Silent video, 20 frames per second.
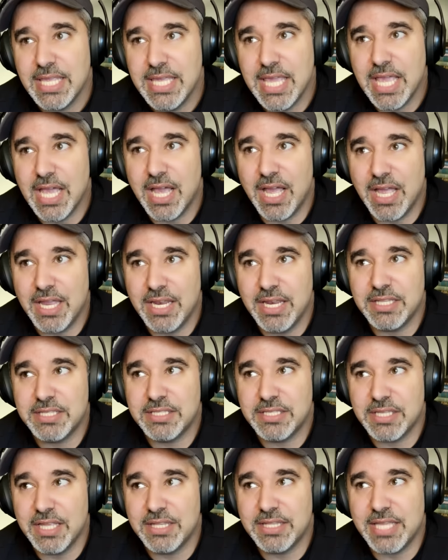Yeah, and
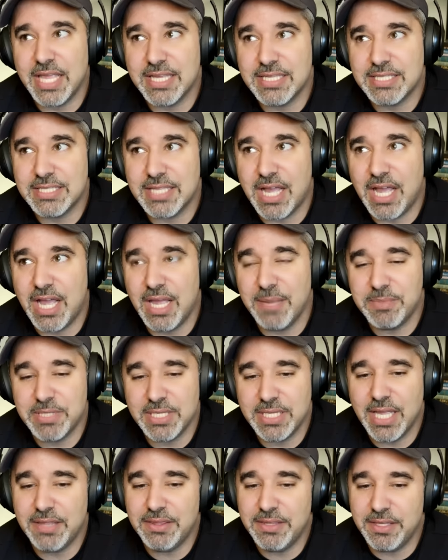it's it takes time to
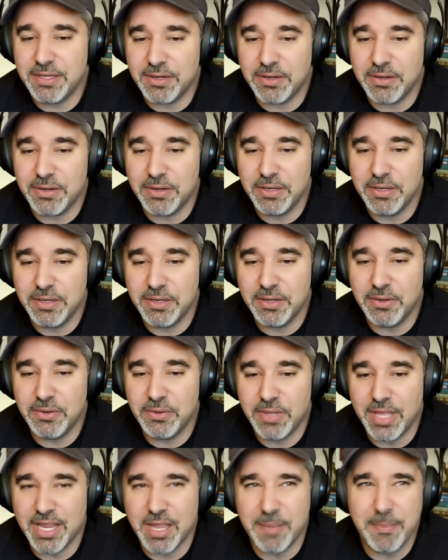get there, you know,
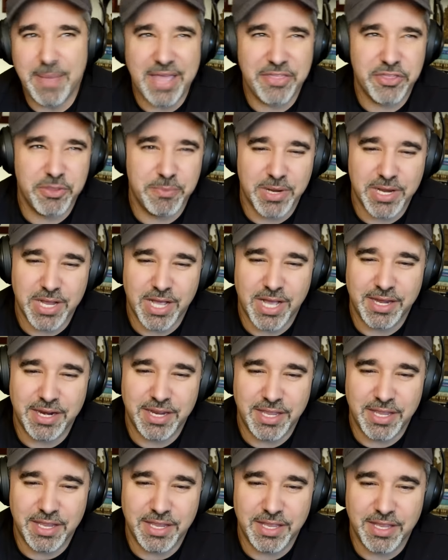like a Matthew
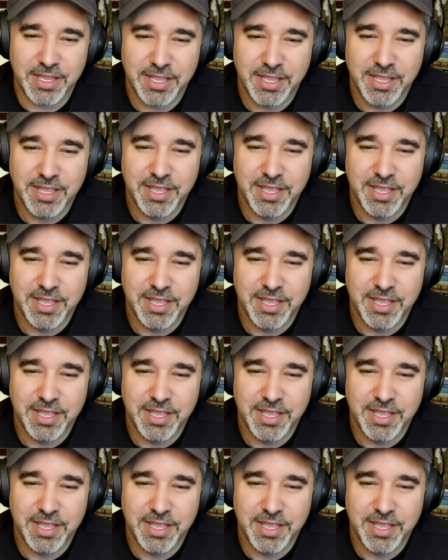McConaughey,